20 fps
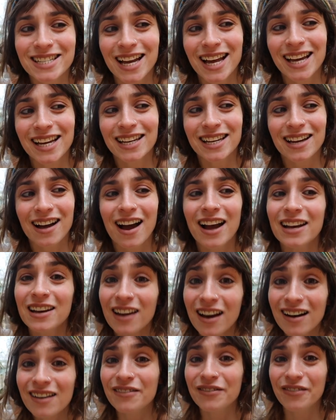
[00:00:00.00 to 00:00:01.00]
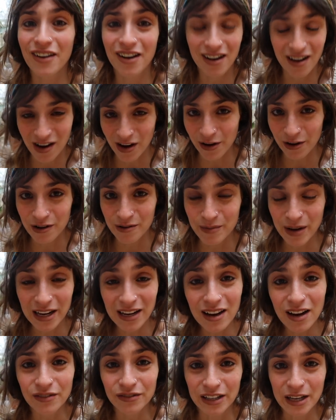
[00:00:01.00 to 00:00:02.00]
Like, I love our home, I
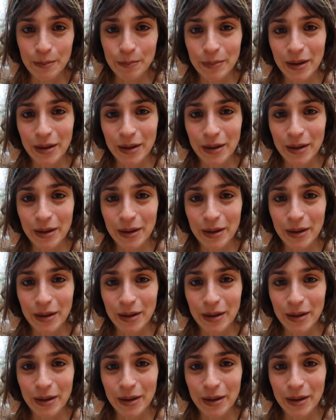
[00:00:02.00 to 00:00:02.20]
love it,